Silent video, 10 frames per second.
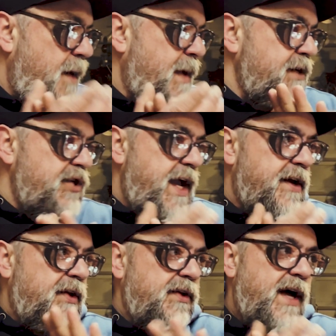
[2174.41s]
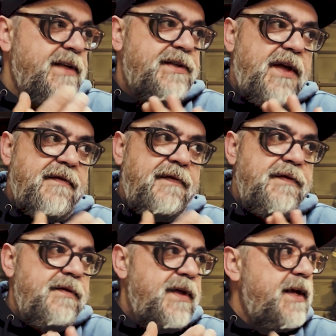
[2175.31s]
my channel. I still have a
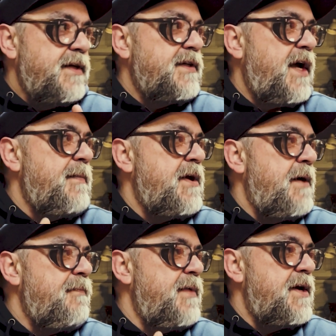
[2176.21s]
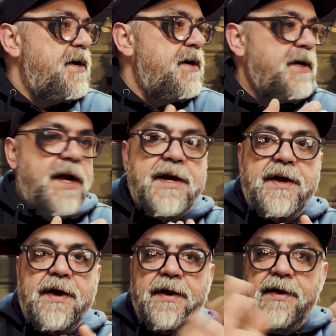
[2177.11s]
few things coming up that are kind
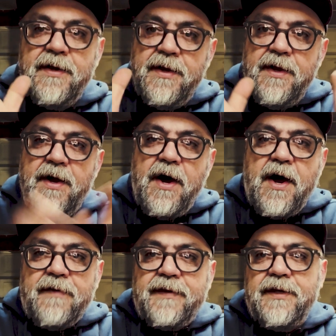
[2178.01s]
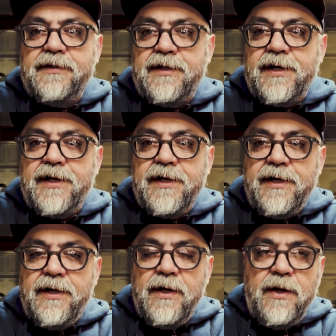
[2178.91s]
of off
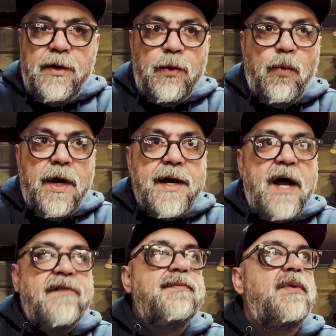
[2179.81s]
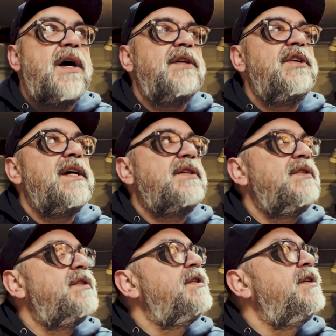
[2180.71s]
kilter, one-off
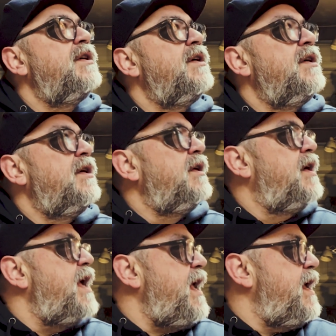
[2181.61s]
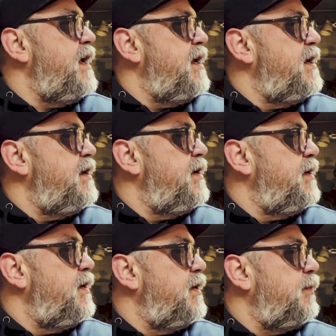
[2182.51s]
projects, and
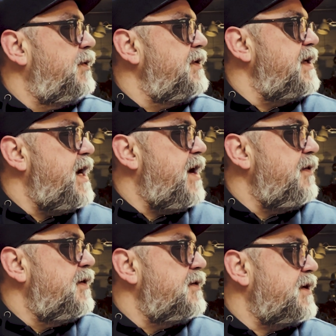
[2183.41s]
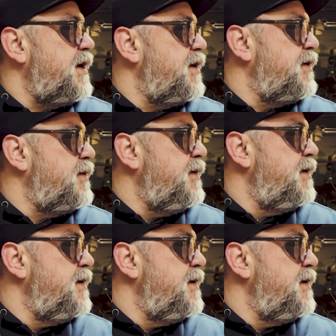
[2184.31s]
we'll see how those go.